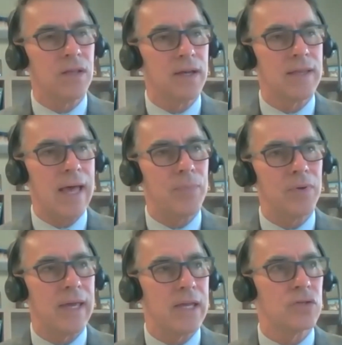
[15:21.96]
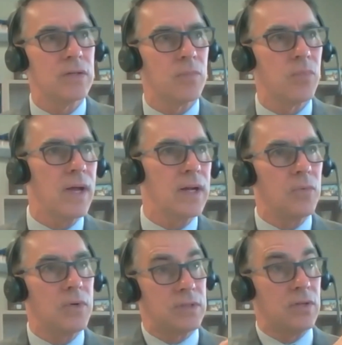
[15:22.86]
like the application of your product,
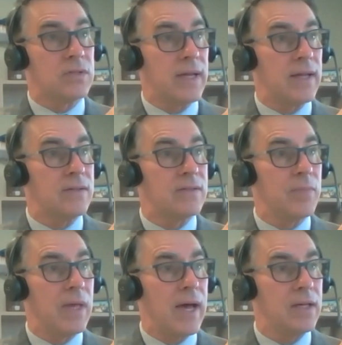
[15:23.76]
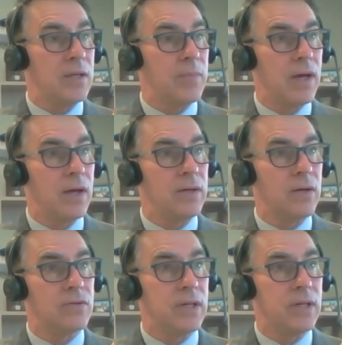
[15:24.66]
which it looks like I see it behind you on
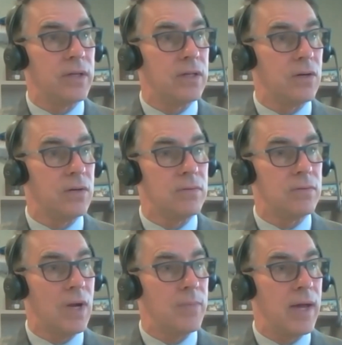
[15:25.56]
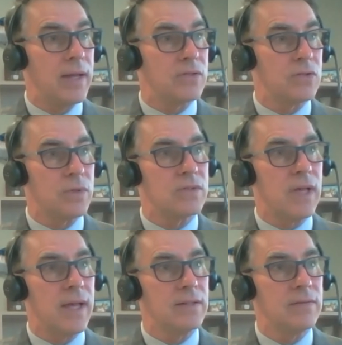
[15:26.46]
your ceiling and you're right behind your storage
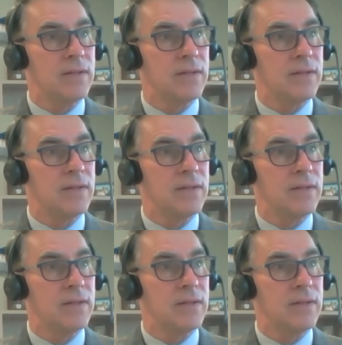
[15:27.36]
sign.